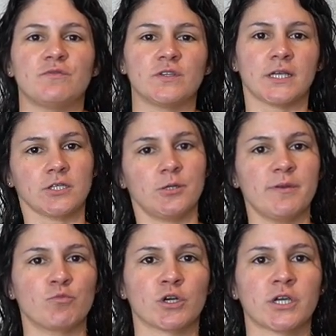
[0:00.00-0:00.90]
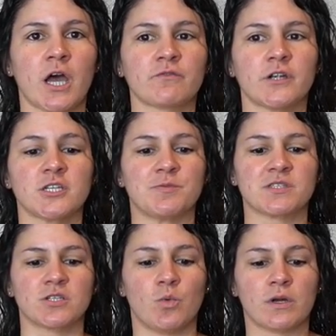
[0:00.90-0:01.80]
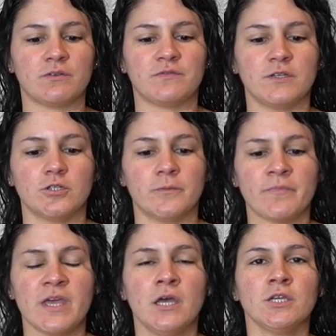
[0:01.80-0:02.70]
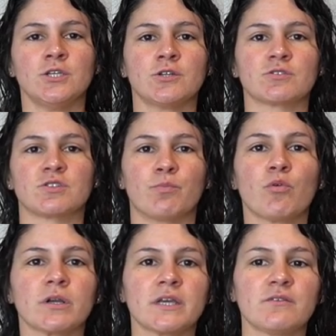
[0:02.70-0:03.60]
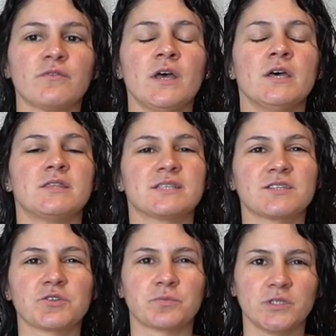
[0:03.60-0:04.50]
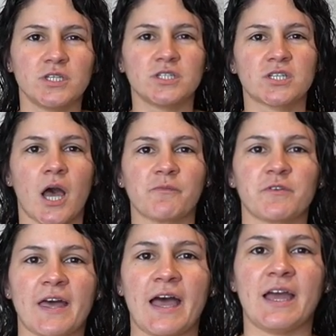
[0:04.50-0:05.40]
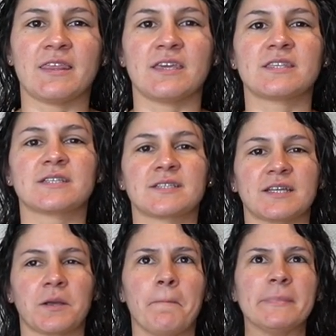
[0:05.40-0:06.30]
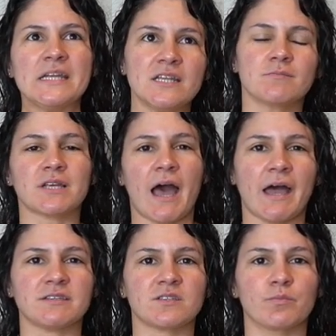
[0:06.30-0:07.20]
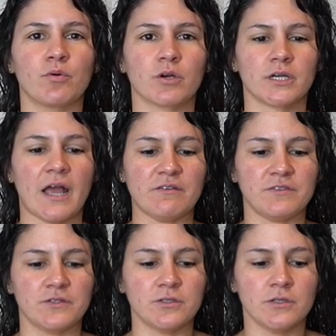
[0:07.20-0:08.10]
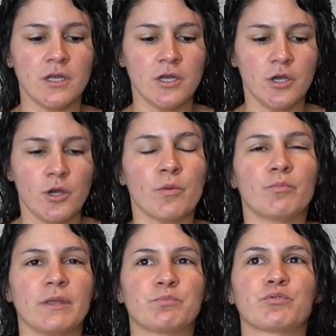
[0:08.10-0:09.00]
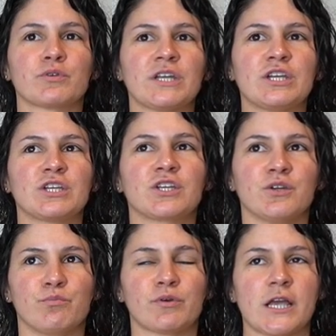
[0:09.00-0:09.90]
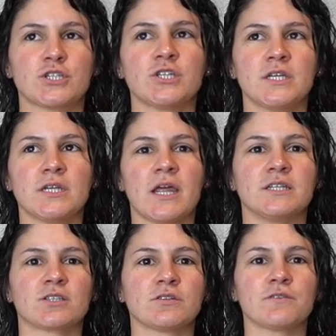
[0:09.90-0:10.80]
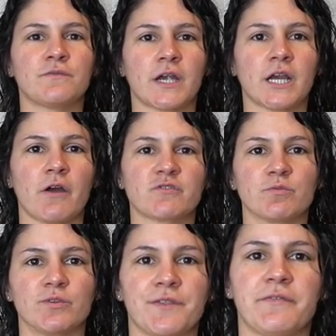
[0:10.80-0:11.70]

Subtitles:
If you like a little bit more coverage but still want to feel, you know, supportive, this is a really good top for that. I think this is like a medium to high support. I feel like pretty good compression, and it's also very comfortable.